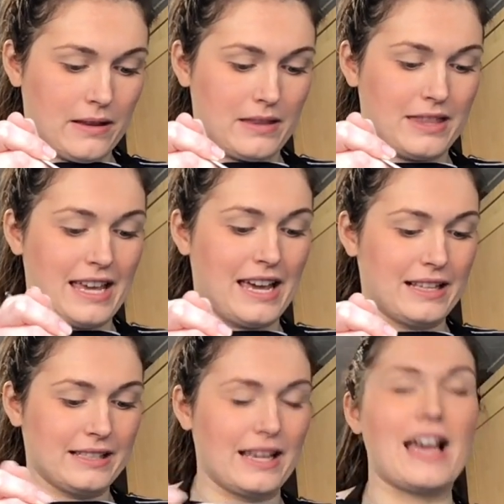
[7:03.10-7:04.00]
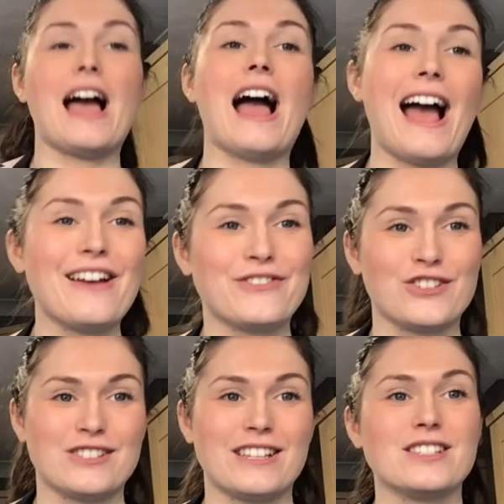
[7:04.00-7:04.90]
That's it. I've
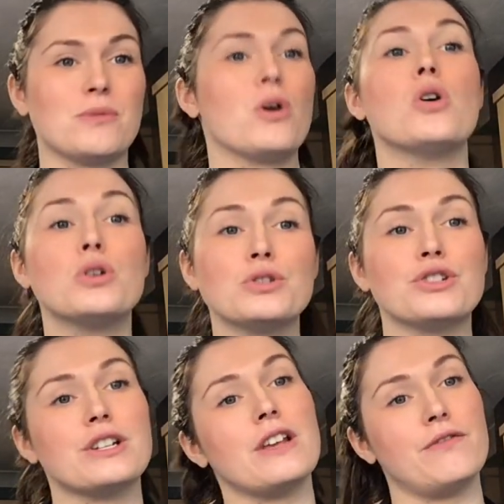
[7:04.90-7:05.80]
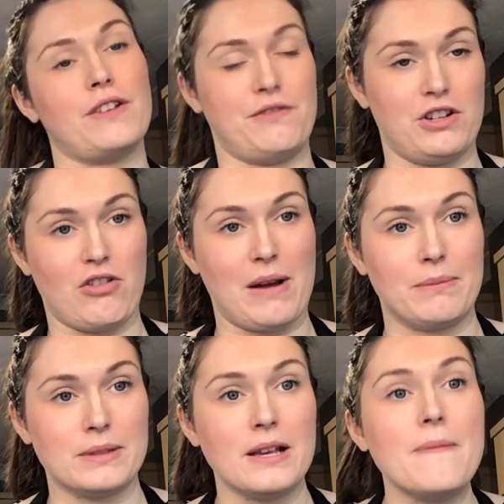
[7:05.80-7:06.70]
got it to 150
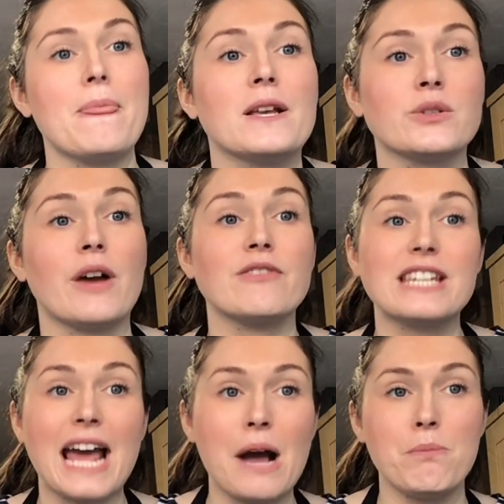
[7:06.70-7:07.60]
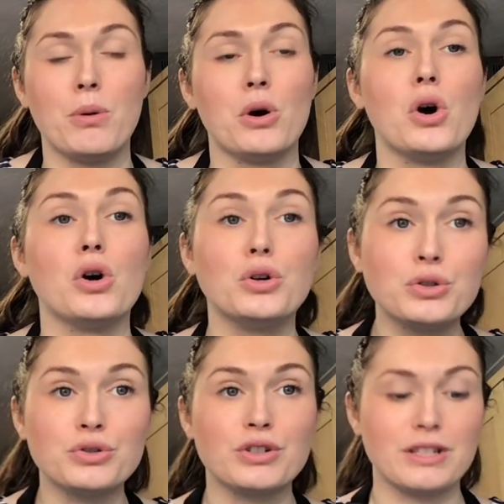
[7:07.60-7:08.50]
grams. So I've now put
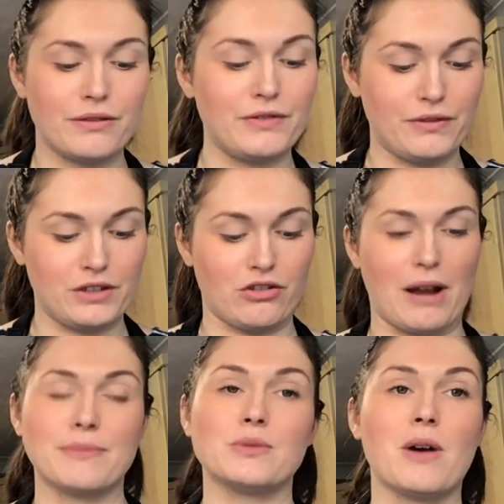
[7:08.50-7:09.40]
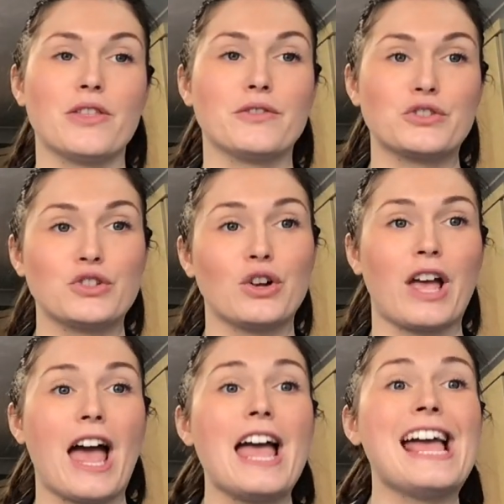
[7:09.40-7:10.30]
150 grams worth of
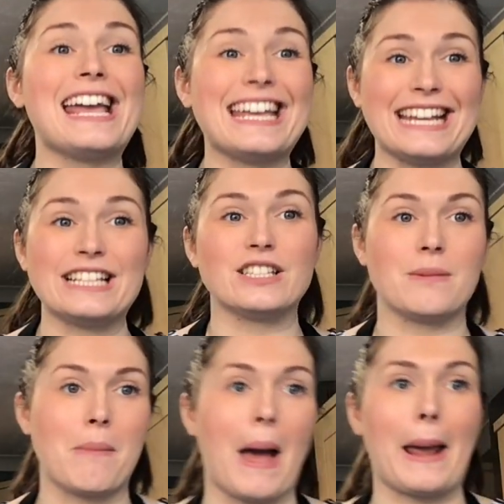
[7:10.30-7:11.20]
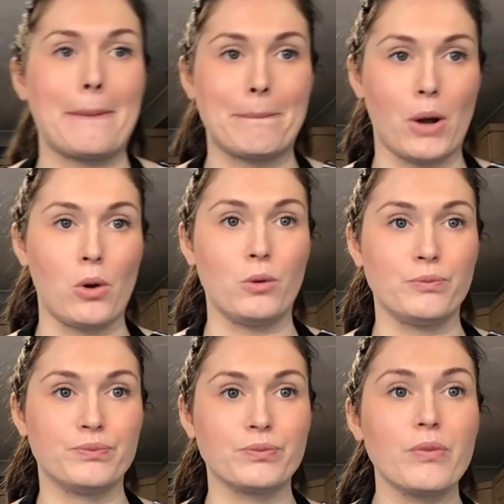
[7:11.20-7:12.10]
sugar into my bowl.
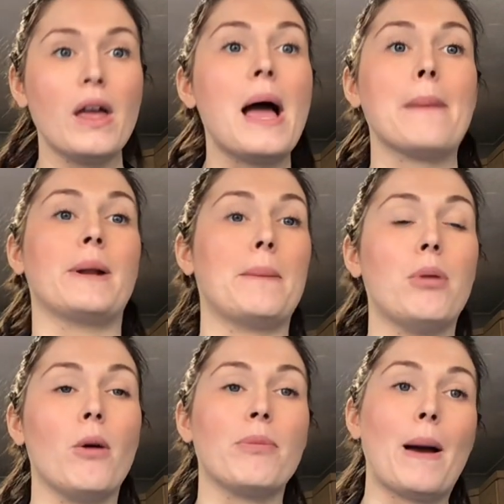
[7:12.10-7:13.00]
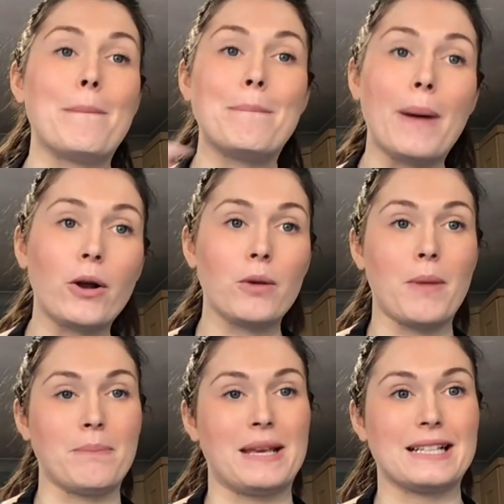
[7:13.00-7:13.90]
I'm going to pop that back on my
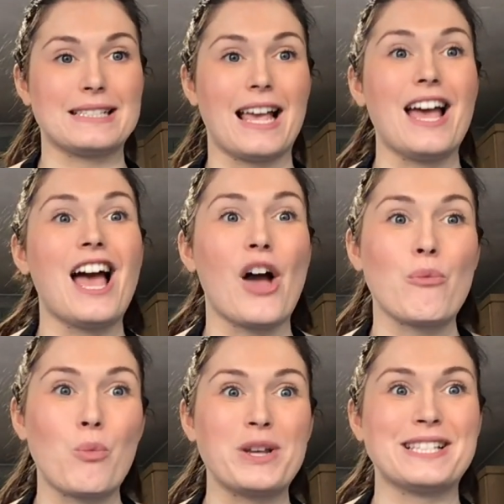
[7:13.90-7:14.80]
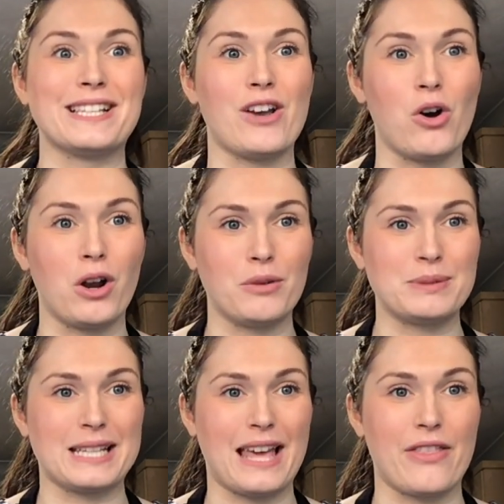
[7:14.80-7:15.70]
mixer and whisk it all up
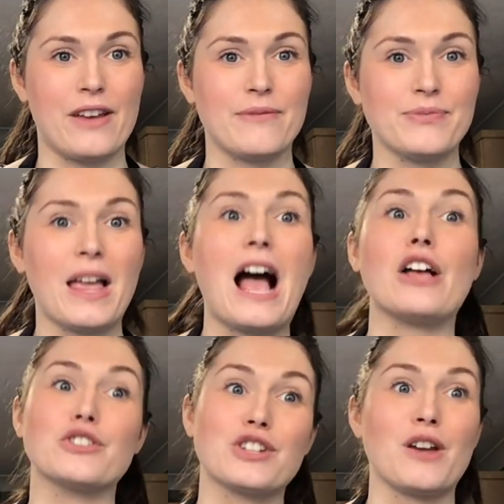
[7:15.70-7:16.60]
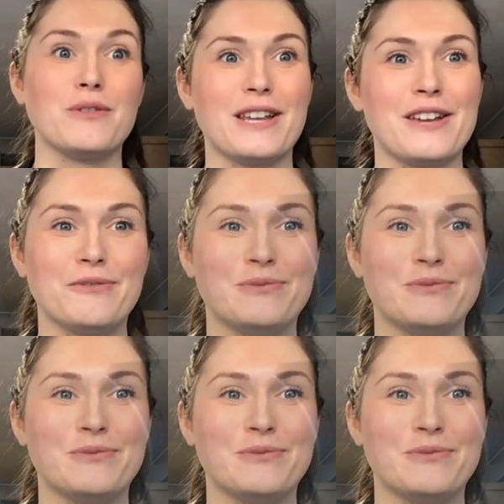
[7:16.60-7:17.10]
together. I'll show you.